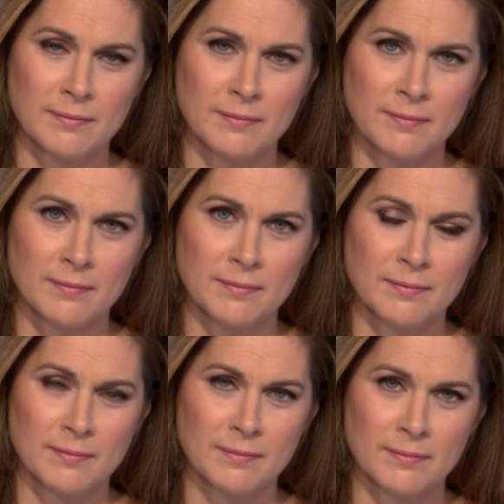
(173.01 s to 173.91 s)

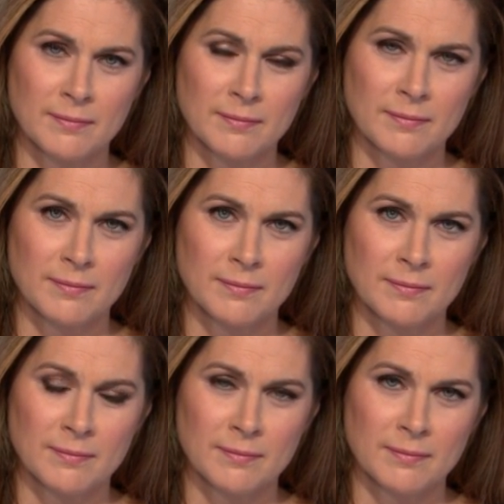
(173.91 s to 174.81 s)

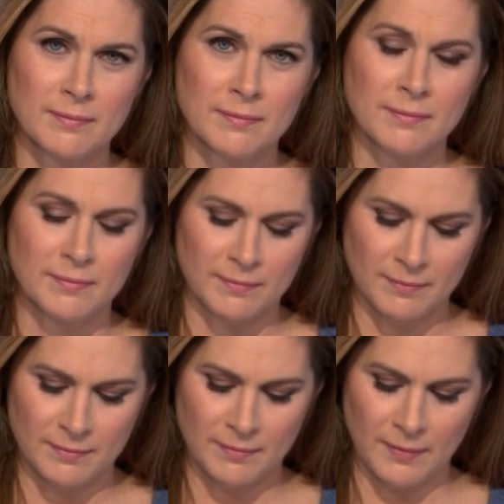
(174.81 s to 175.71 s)

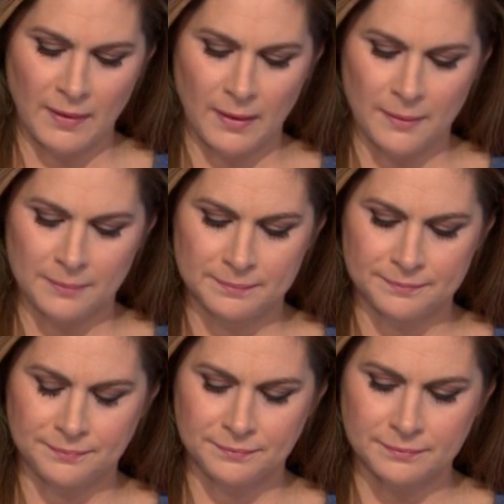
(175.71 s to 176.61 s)

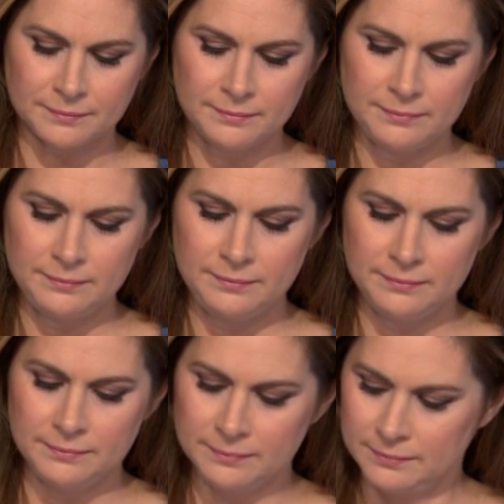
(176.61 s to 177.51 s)

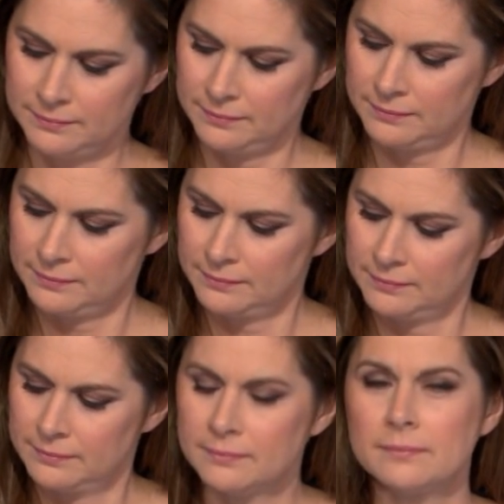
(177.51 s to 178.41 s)

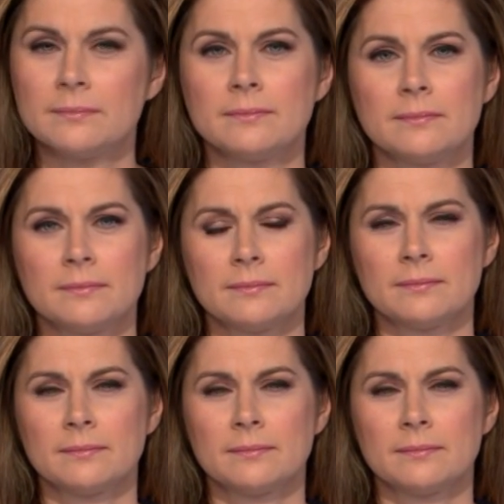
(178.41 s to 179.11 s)
(not speaking)